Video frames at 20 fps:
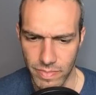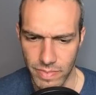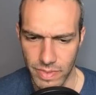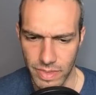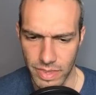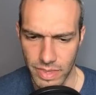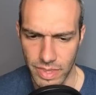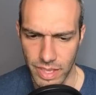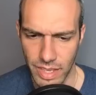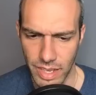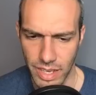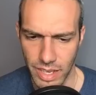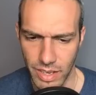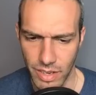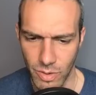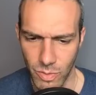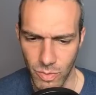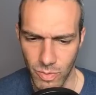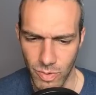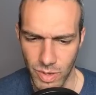Now,
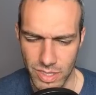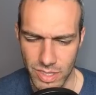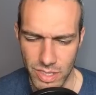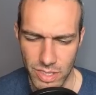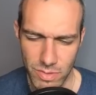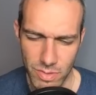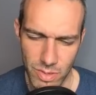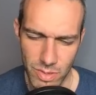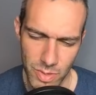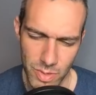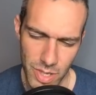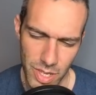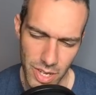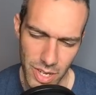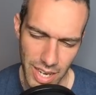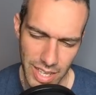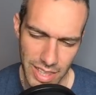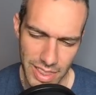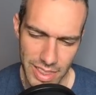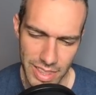what do you do here?
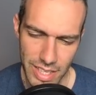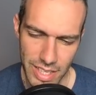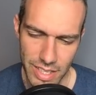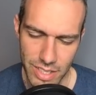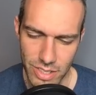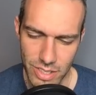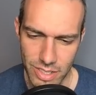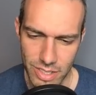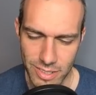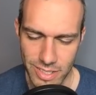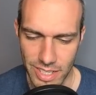I think you're going to...